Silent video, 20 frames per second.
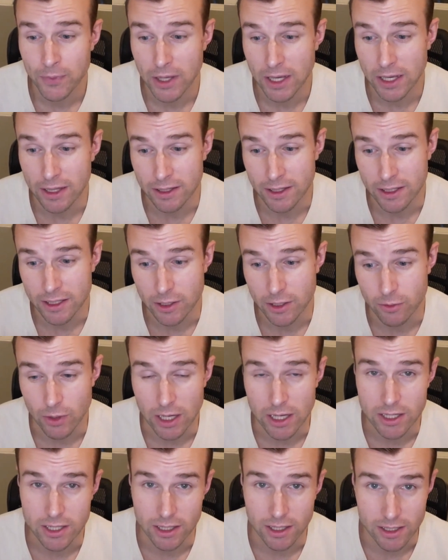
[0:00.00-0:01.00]
and the
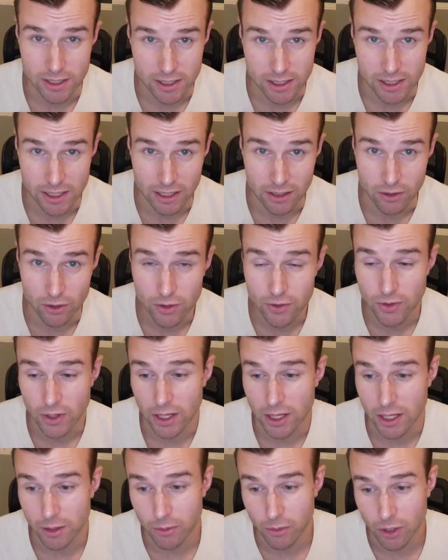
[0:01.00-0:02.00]
integration isn't that useful
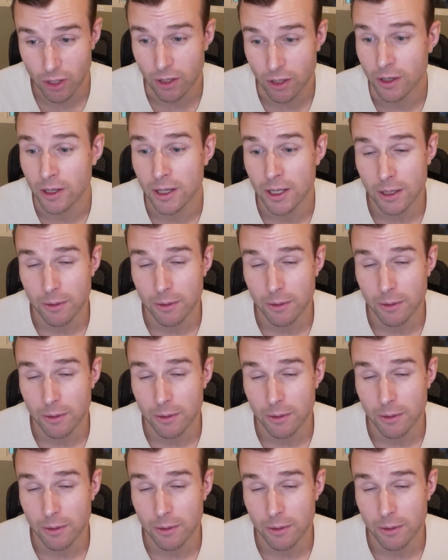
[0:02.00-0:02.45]
anymore,